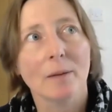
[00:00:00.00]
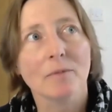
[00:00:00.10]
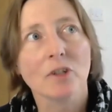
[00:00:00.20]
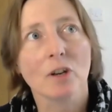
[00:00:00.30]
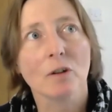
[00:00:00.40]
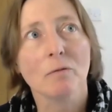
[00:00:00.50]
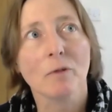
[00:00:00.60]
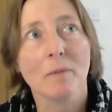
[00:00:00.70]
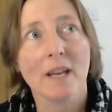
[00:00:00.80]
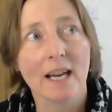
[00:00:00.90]
So
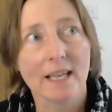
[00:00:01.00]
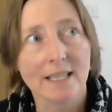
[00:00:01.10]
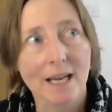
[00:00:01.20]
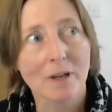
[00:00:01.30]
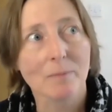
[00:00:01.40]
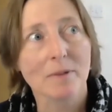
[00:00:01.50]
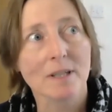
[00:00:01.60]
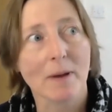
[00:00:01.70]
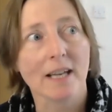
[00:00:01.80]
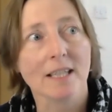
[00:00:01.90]
from the academic
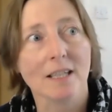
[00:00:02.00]
perspective,